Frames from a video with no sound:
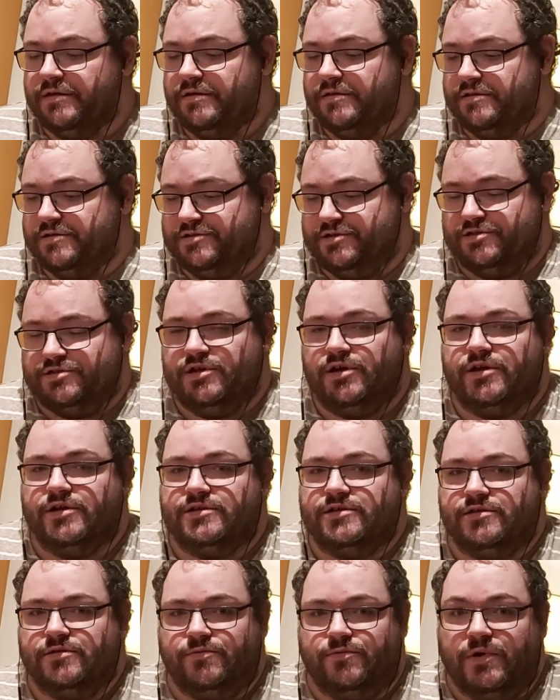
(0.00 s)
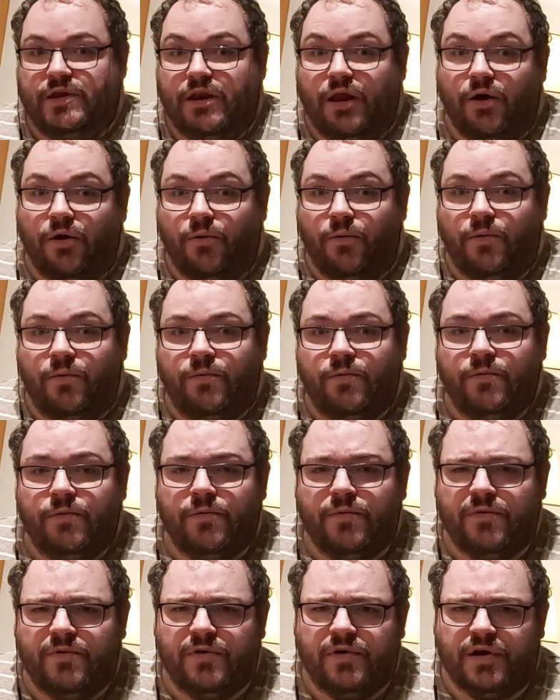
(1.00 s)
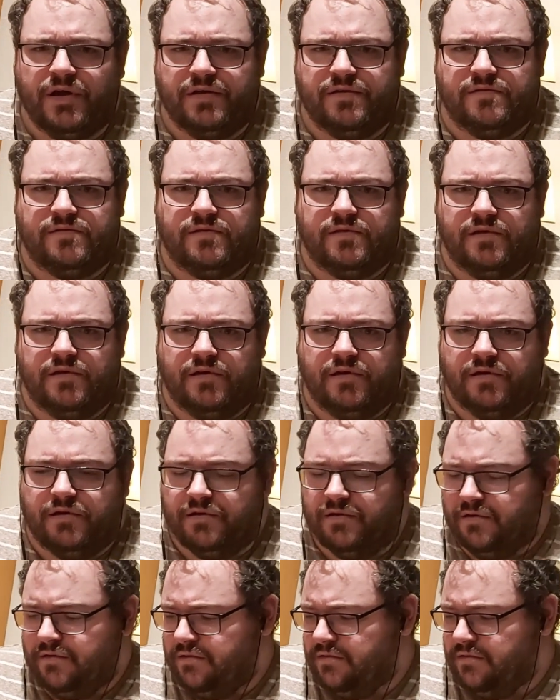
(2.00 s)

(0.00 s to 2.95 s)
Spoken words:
the society that we know as the